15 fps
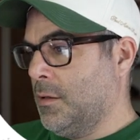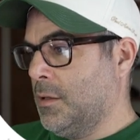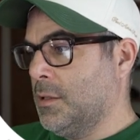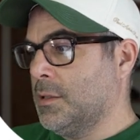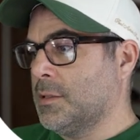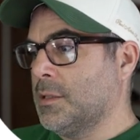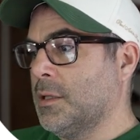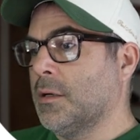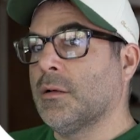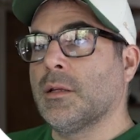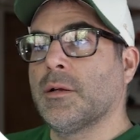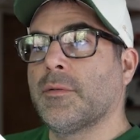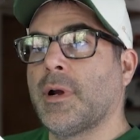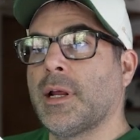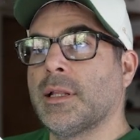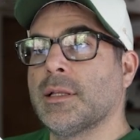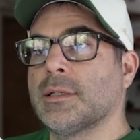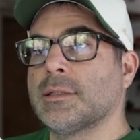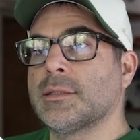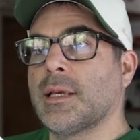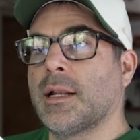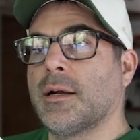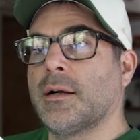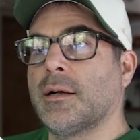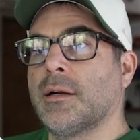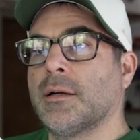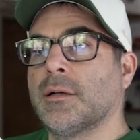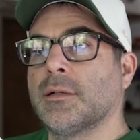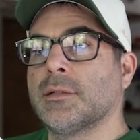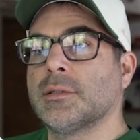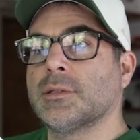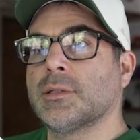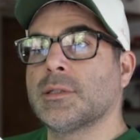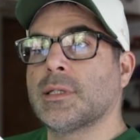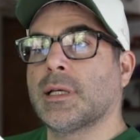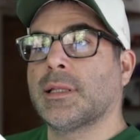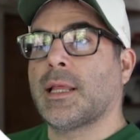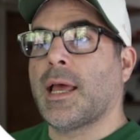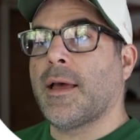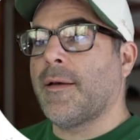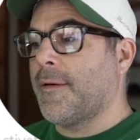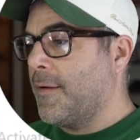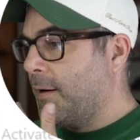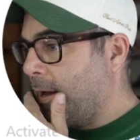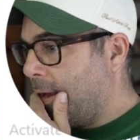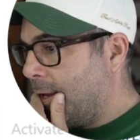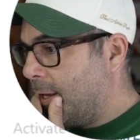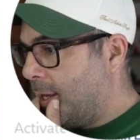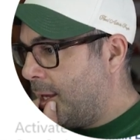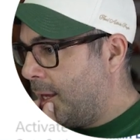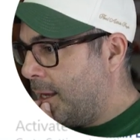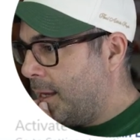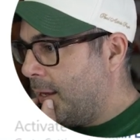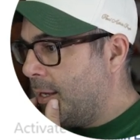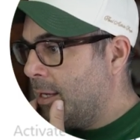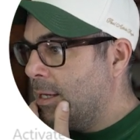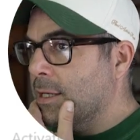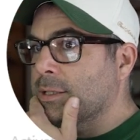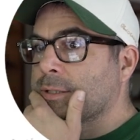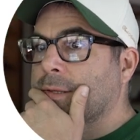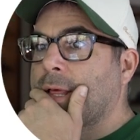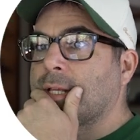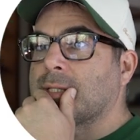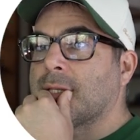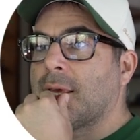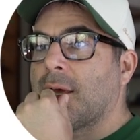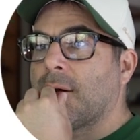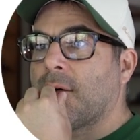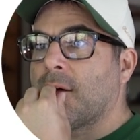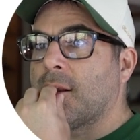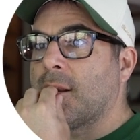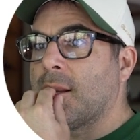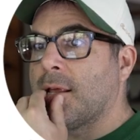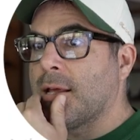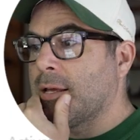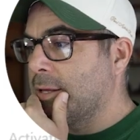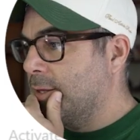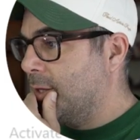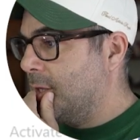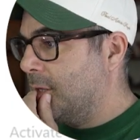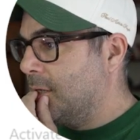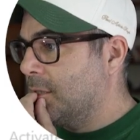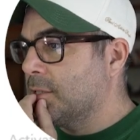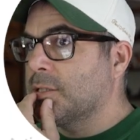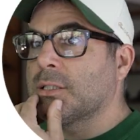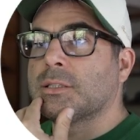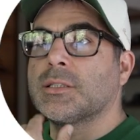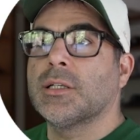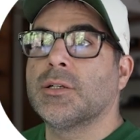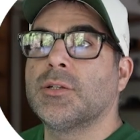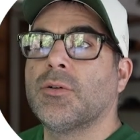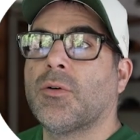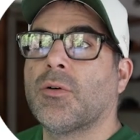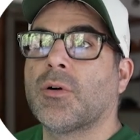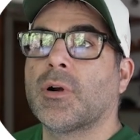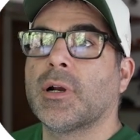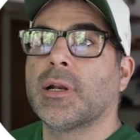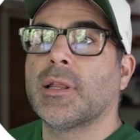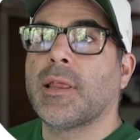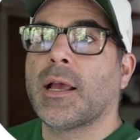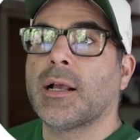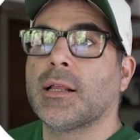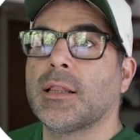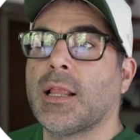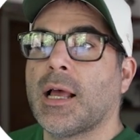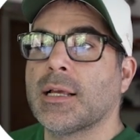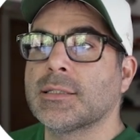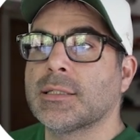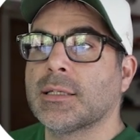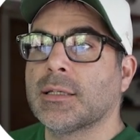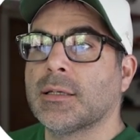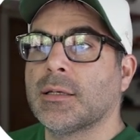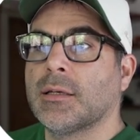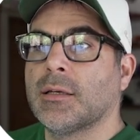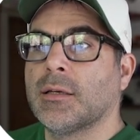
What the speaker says: It's nearly right in the center. So it's like that. Okay. So that's that one. there's just a door into that closet.